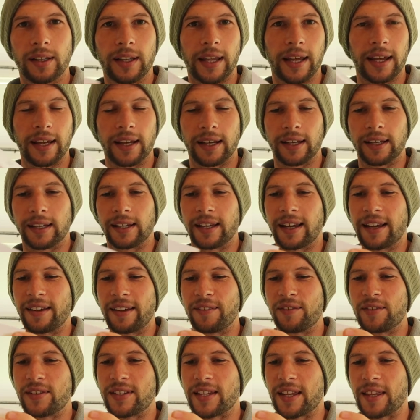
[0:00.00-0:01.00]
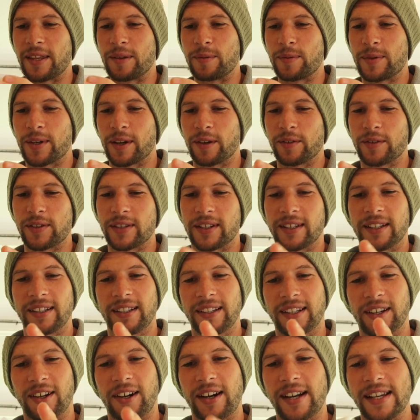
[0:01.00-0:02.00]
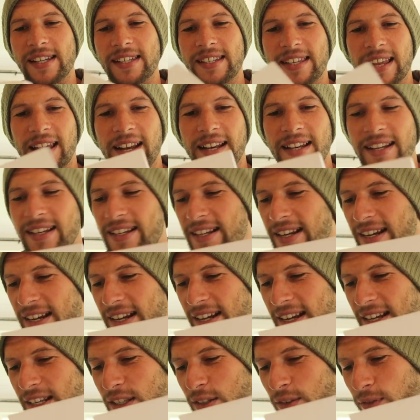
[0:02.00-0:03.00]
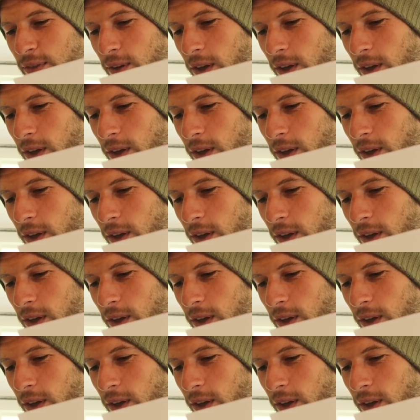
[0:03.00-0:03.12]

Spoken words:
They have set themselves a higher standard to